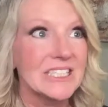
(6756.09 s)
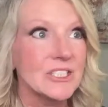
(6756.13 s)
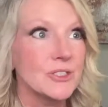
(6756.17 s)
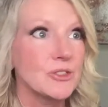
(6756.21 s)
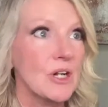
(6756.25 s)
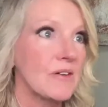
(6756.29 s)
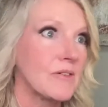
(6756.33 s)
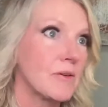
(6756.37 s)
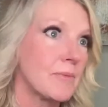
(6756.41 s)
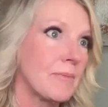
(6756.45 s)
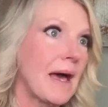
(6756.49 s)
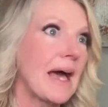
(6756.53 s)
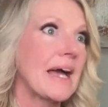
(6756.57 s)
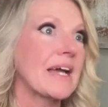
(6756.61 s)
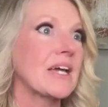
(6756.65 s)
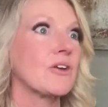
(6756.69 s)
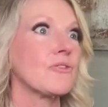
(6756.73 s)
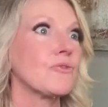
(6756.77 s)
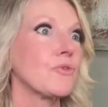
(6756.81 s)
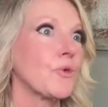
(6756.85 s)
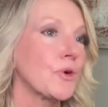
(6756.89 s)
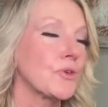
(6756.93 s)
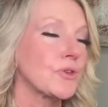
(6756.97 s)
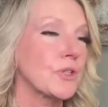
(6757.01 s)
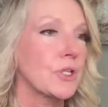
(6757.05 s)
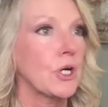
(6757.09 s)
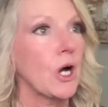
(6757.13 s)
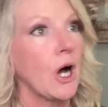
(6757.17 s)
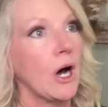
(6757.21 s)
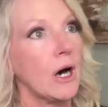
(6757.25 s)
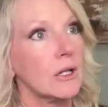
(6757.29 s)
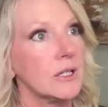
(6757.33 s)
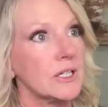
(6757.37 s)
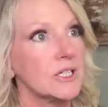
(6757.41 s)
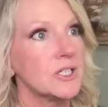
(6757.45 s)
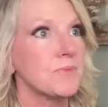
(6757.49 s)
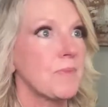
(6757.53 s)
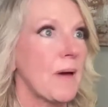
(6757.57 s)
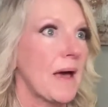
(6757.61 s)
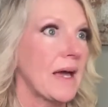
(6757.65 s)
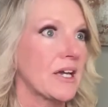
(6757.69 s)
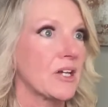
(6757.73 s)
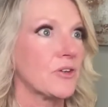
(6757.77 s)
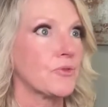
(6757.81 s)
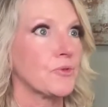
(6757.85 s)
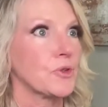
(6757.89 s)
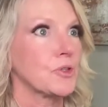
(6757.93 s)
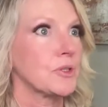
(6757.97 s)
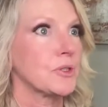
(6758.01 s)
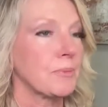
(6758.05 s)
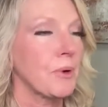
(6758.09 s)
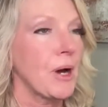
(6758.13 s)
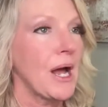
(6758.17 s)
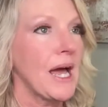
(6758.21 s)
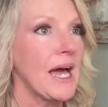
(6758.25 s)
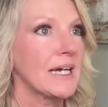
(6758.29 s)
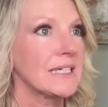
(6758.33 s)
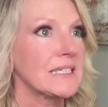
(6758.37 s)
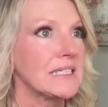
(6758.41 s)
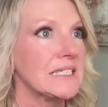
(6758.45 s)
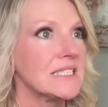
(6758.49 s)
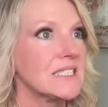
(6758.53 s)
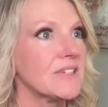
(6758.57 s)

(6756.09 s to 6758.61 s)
driving back and forth to college, back and forth to practice.